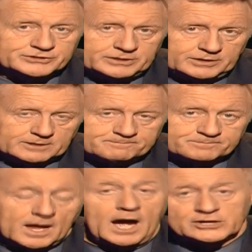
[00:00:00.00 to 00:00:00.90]
to you
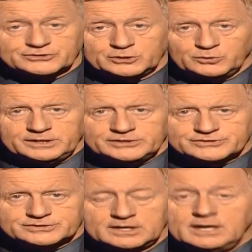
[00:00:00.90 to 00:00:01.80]
ask the
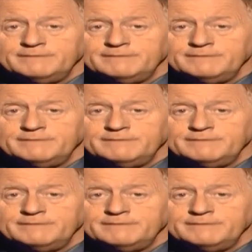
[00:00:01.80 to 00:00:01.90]
audience,